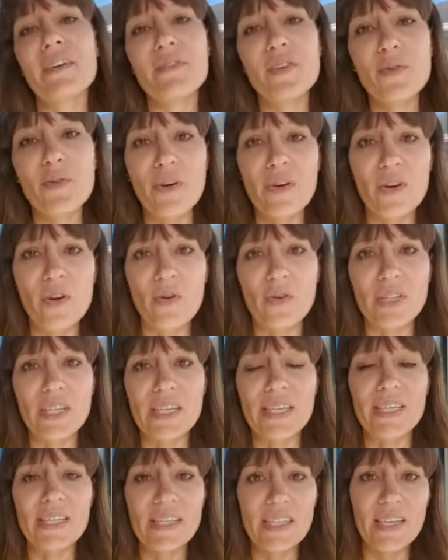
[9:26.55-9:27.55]
if you had
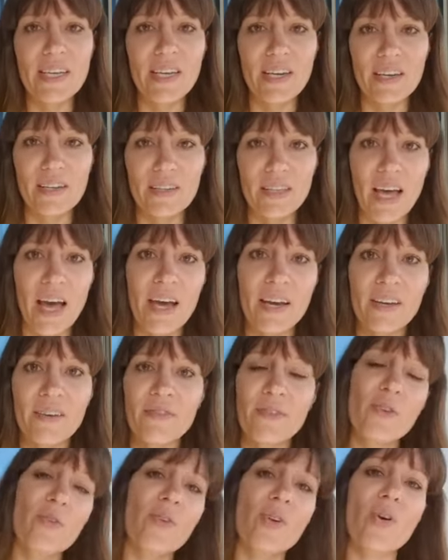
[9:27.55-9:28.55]
only seen lack,
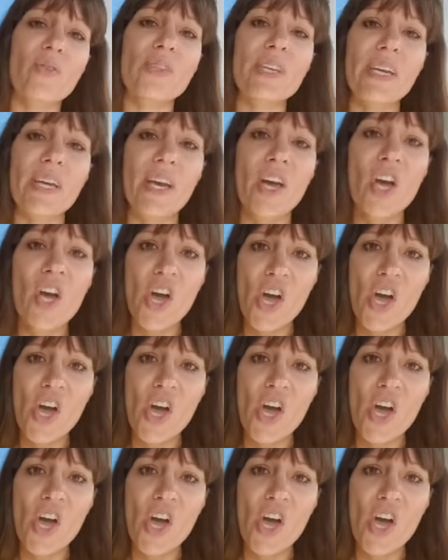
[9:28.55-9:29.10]
if you had only